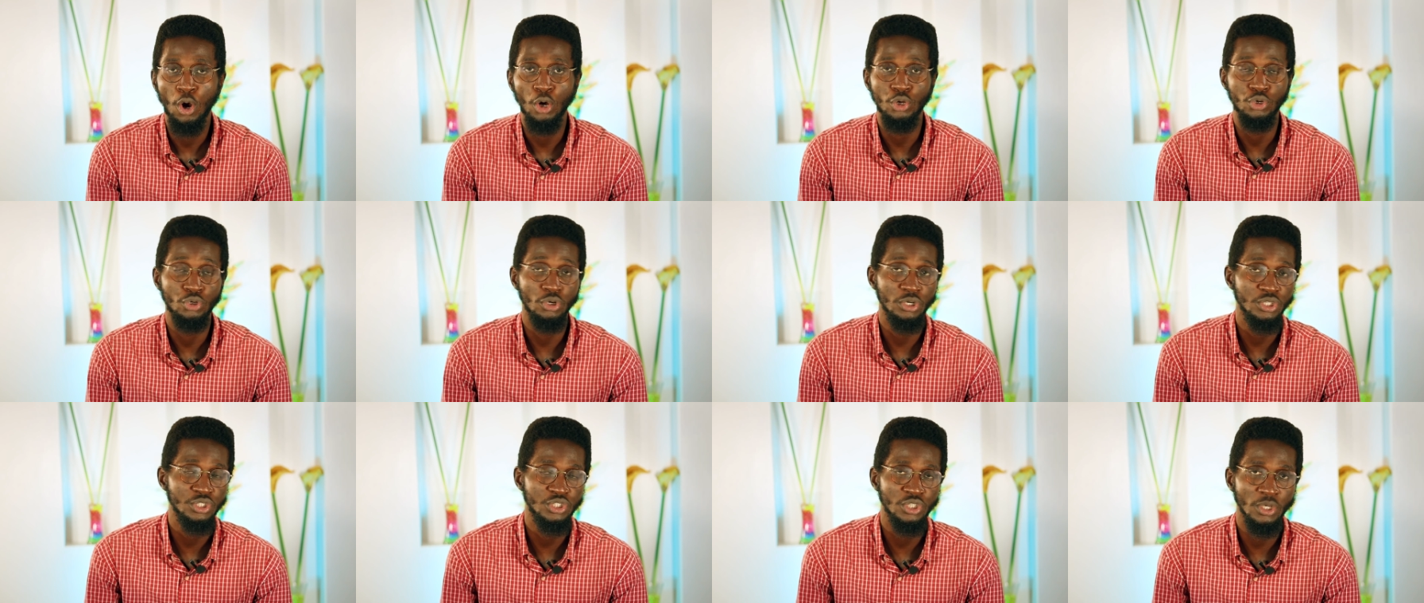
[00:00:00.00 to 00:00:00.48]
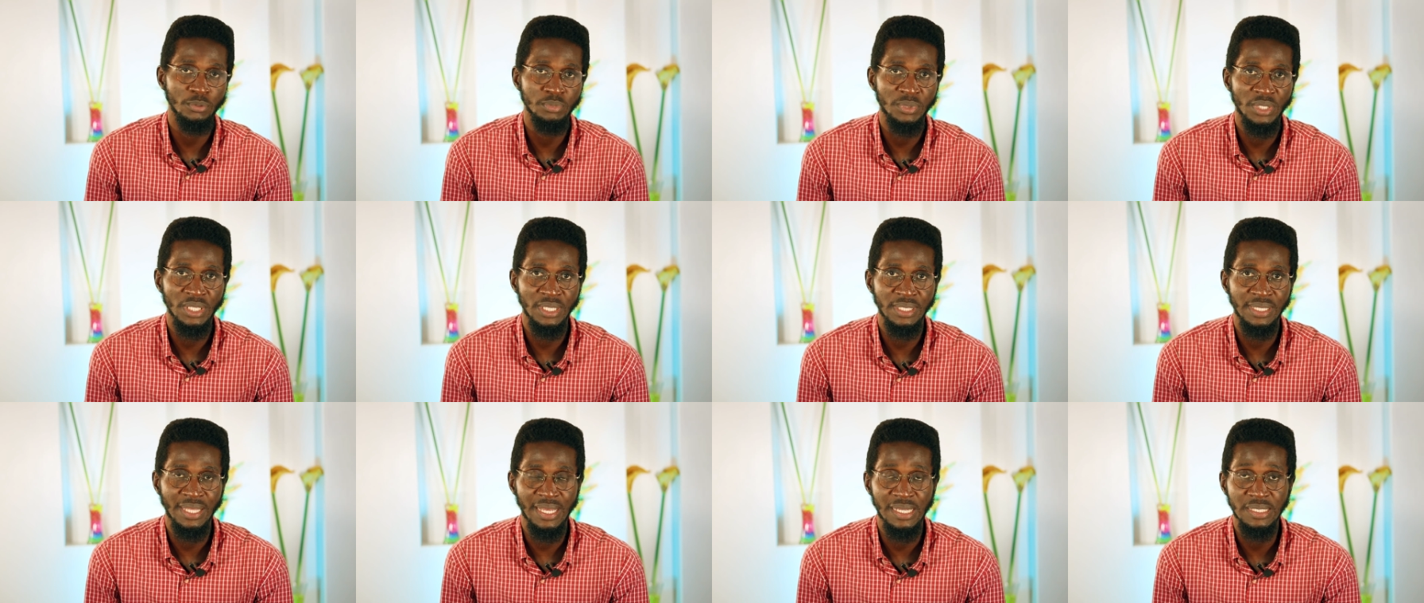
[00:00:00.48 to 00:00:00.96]
or done
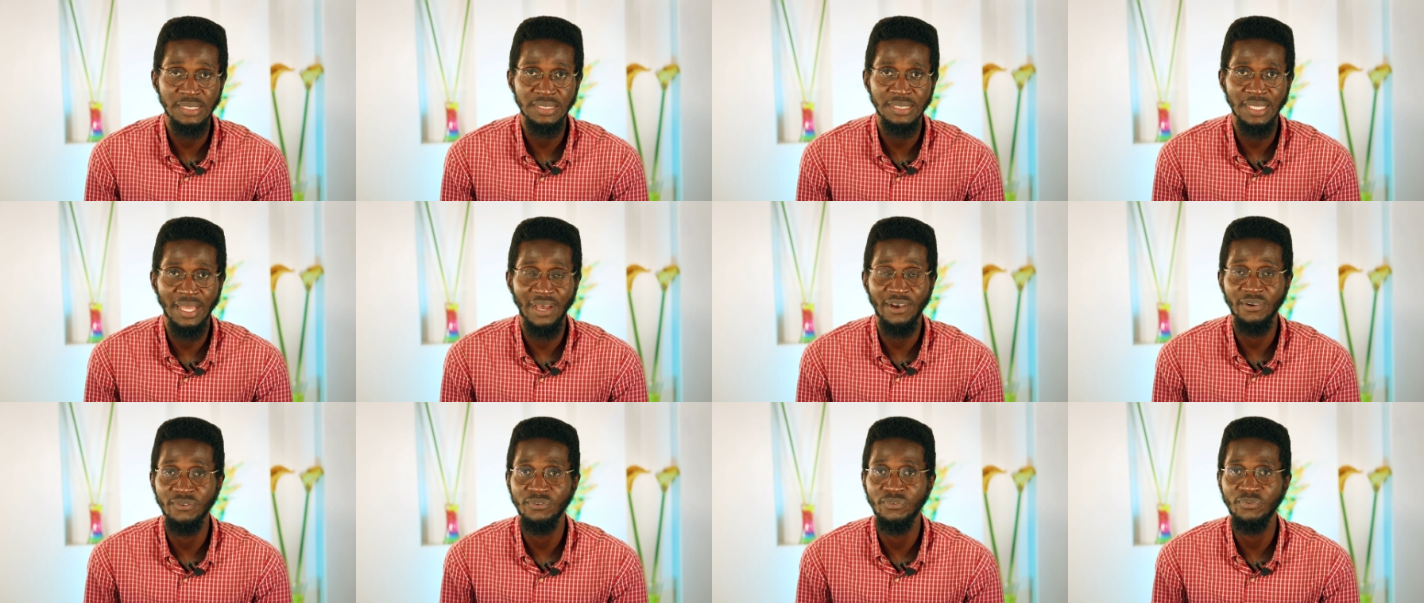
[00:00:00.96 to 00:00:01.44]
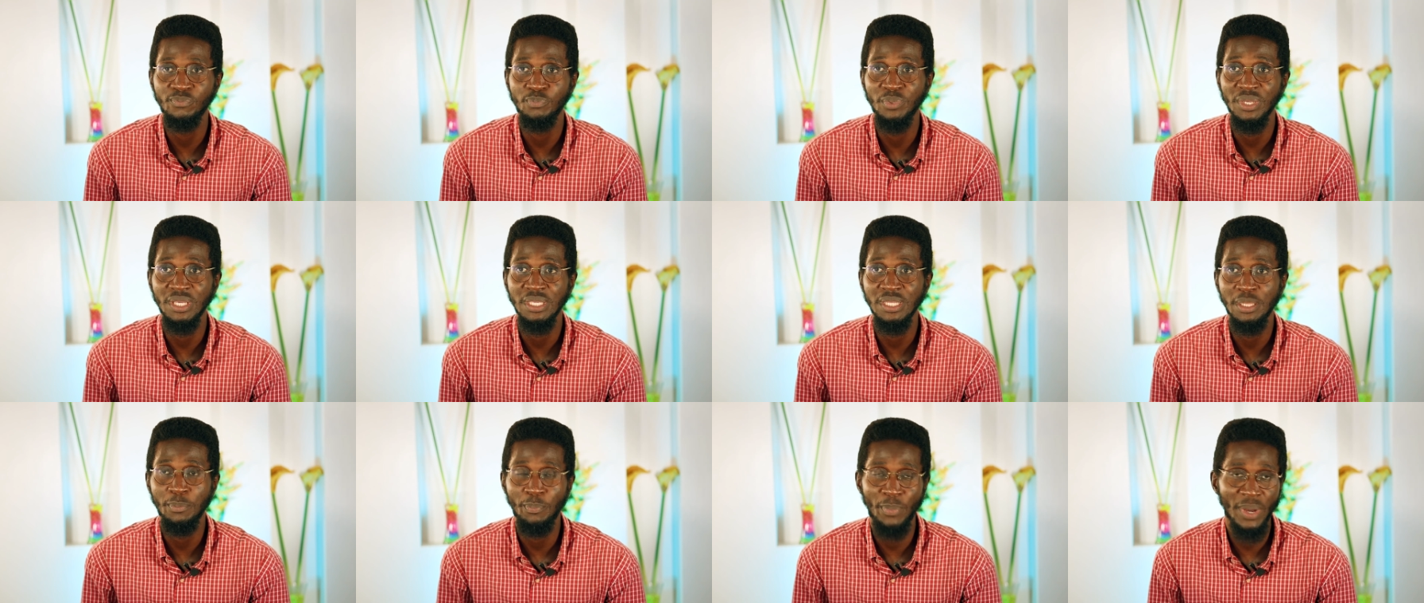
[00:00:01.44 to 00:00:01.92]
something that have
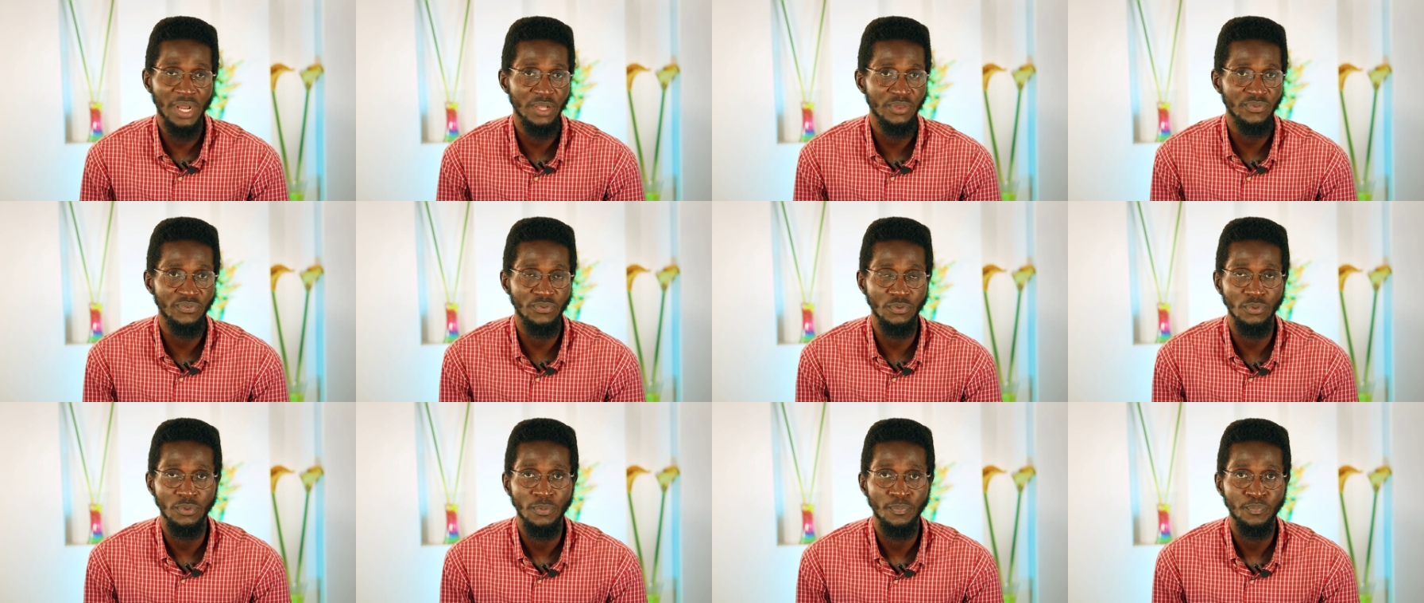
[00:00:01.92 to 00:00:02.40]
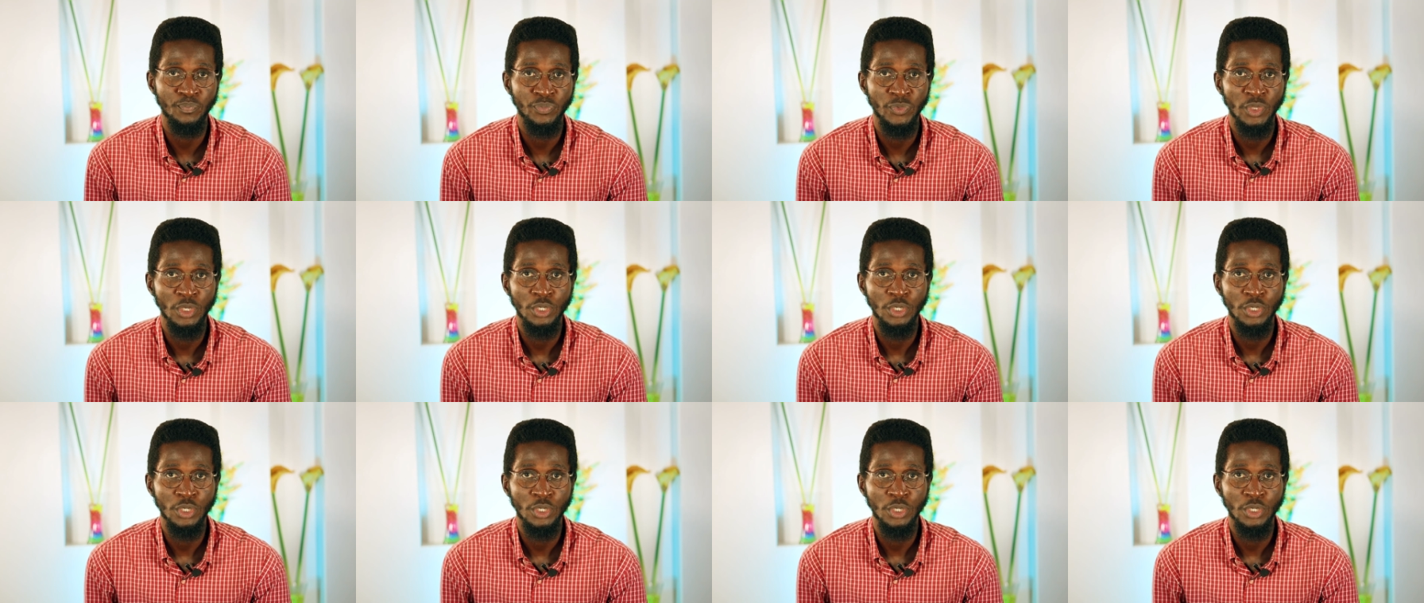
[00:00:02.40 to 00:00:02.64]
been impactful.